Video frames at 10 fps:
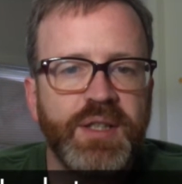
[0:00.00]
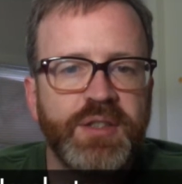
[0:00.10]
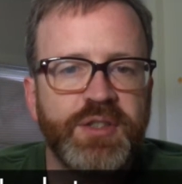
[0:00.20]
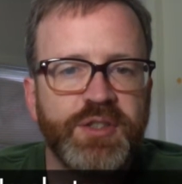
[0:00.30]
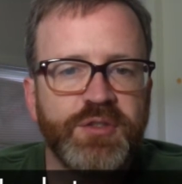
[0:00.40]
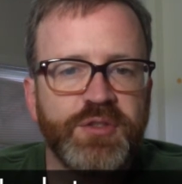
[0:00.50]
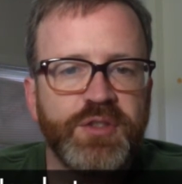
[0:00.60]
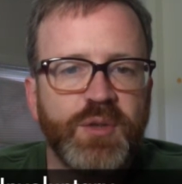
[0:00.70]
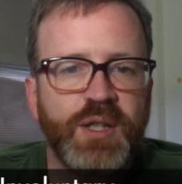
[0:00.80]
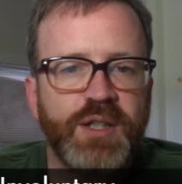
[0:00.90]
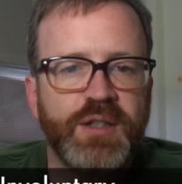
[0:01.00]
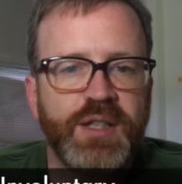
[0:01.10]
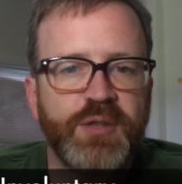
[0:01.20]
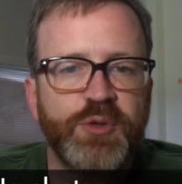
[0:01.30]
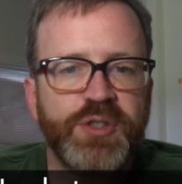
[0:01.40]
Children acquire
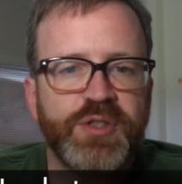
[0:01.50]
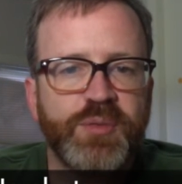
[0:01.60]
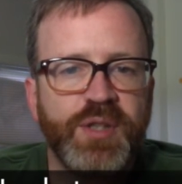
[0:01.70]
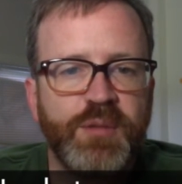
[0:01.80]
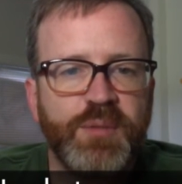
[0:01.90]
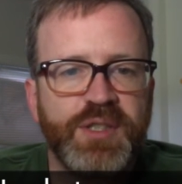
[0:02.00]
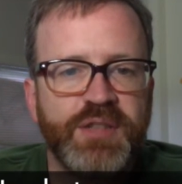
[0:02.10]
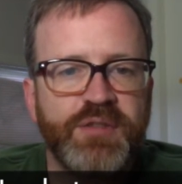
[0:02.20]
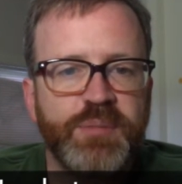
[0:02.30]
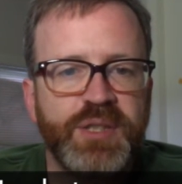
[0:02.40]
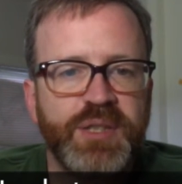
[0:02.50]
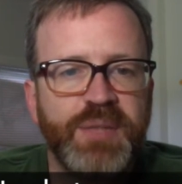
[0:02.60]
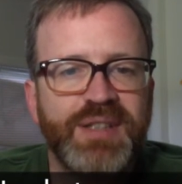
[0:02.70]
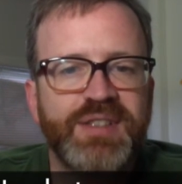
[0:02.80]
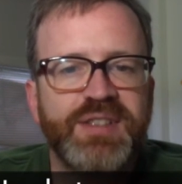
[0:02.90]
languages without much effort being
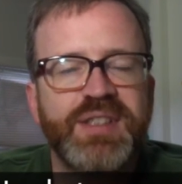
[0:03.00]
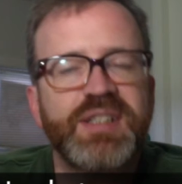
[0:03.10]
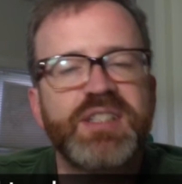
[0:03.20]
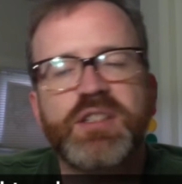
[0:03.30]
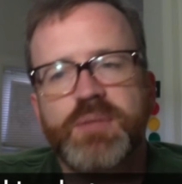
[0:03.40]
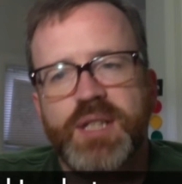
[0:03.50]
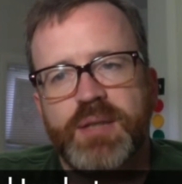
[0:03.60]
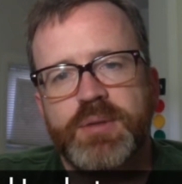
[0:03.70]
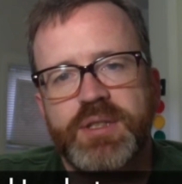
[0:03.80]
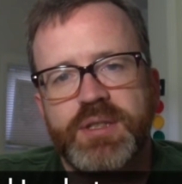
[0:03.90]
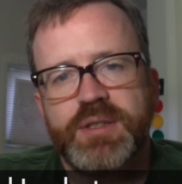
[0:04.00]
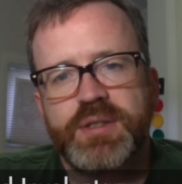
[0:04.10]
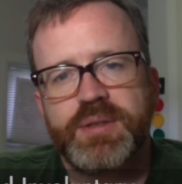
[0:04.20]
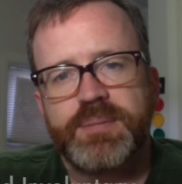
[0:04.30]
made to teach them languages.